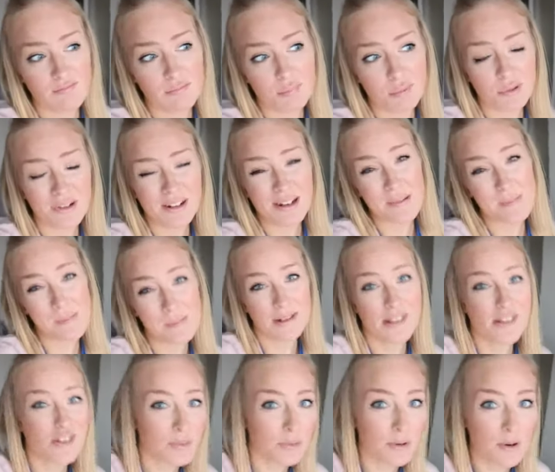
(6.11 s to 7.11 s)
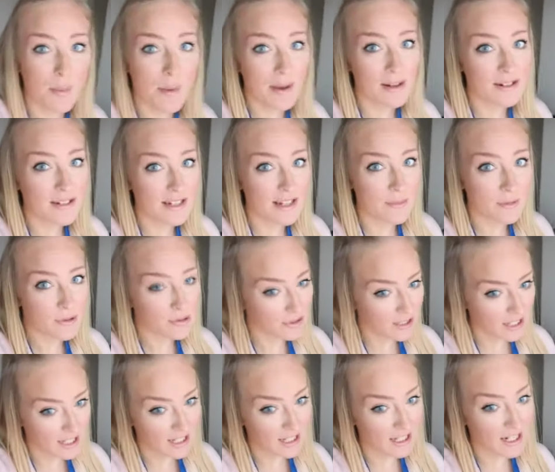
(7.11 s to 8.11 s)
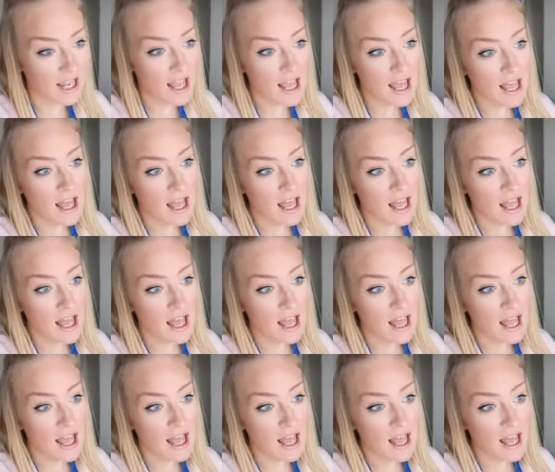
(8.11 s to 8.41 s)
pretty miserable Monday morning